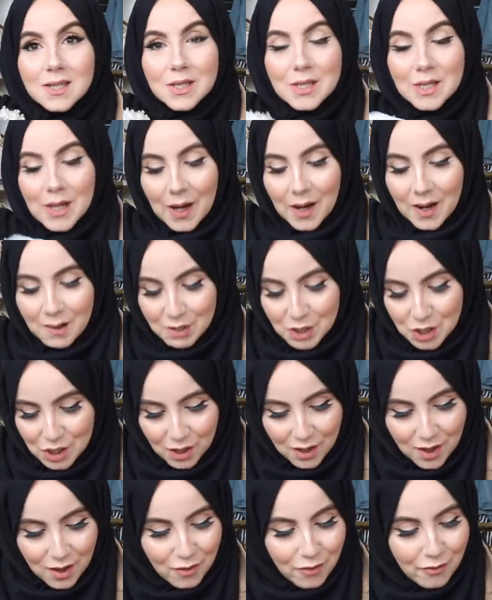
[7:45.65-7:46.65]
So let me
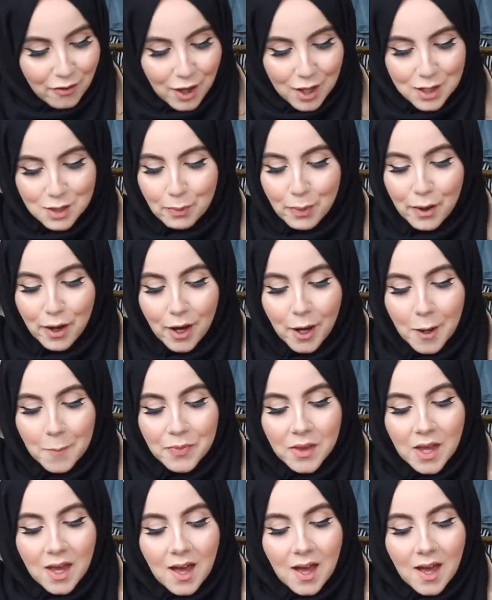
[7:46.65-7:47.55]
show you the first pair.